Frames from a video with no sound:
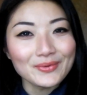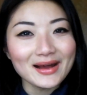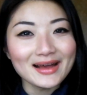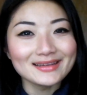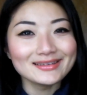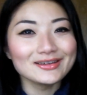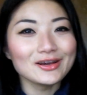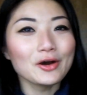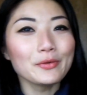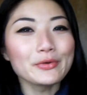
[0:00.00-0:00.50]

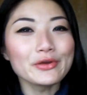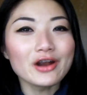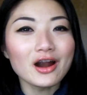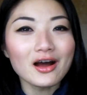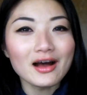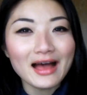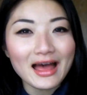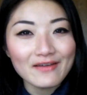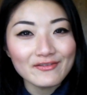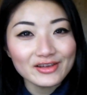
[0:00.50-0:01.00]
everyone, hope you're
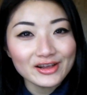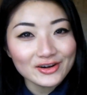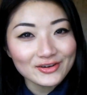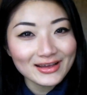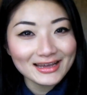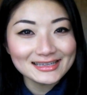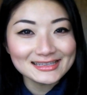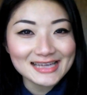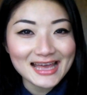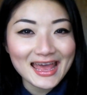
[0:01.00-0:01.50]
all having a
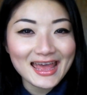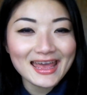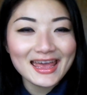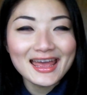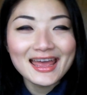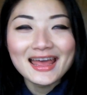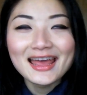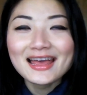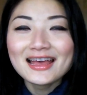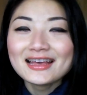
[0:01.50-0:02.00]
great day.
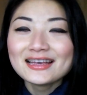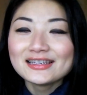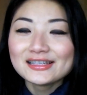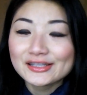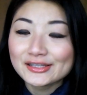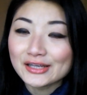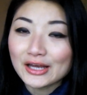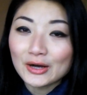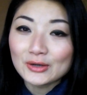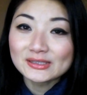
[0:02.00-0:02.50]

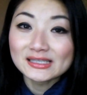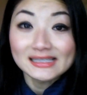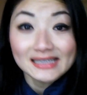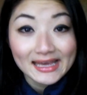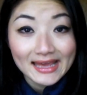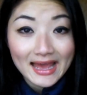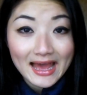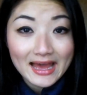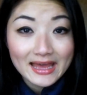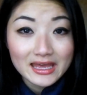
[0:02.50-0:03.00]
So
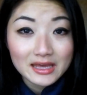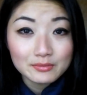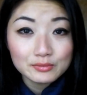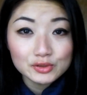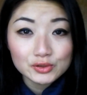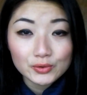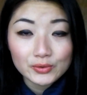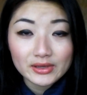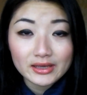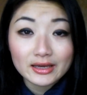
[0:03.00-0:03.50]
today I am
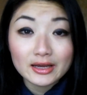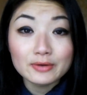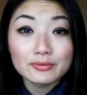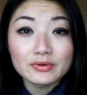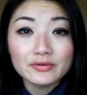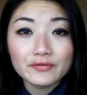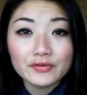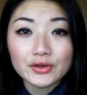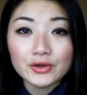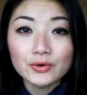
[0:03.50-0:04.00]
doing a
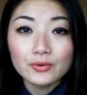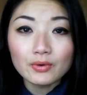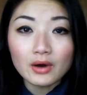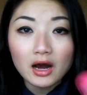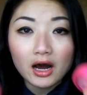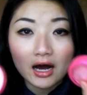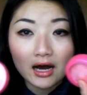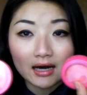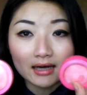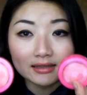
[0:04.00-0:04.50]
review
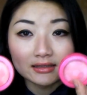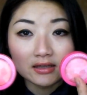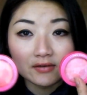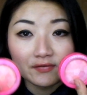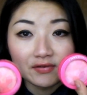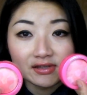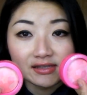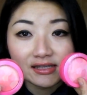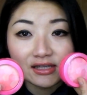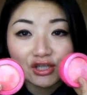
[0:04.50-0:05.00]
on the
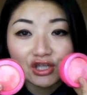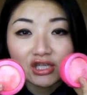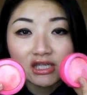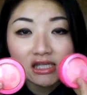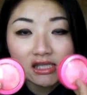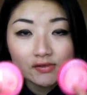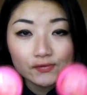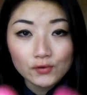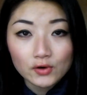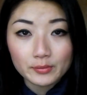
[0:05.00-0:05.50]

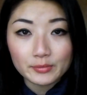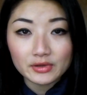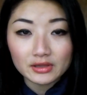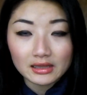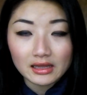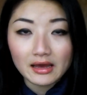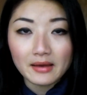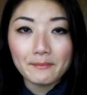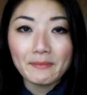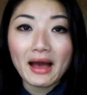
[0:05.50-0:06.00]
Physicians
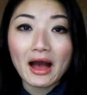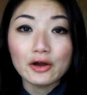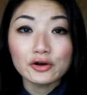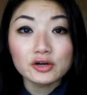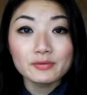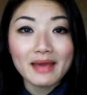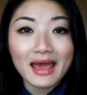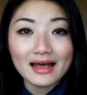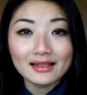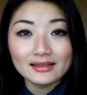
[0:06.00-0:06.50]
Formula
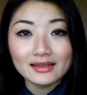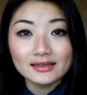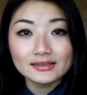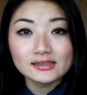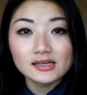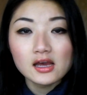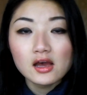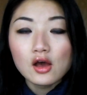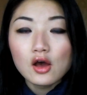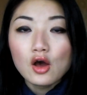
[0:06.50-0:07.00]
Powder
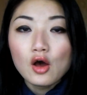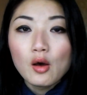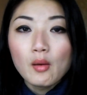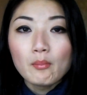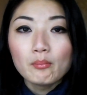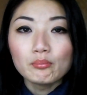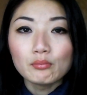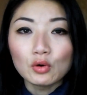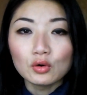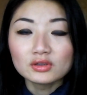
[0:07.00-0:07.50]
Palette
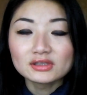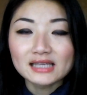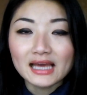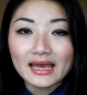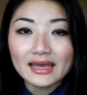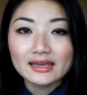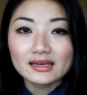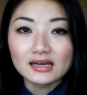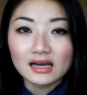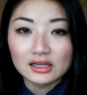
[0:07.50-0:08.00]

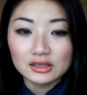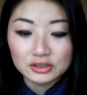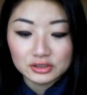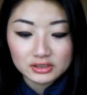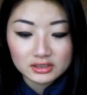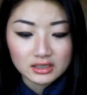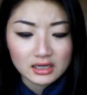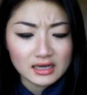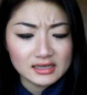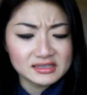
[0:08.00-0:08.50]

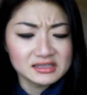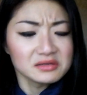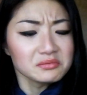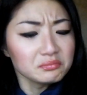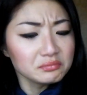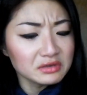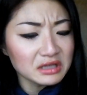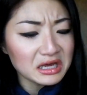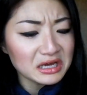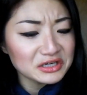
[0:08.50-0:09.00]
Multicolored
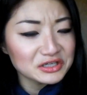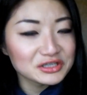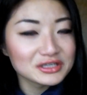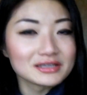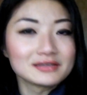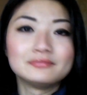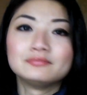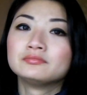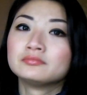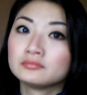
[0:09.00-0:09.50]
Custom
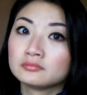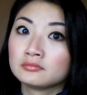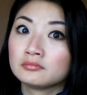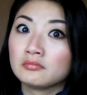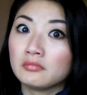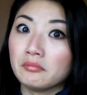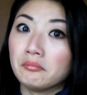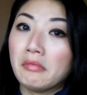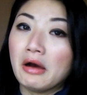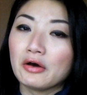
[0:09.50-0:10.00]
Blush.
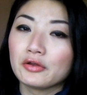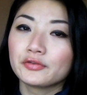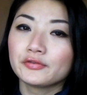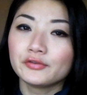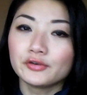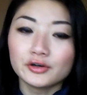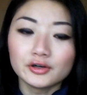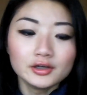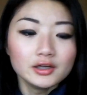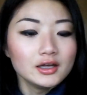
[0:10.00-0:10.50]

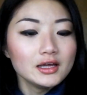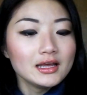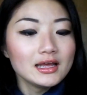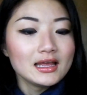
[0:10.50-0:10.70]
Mouthful.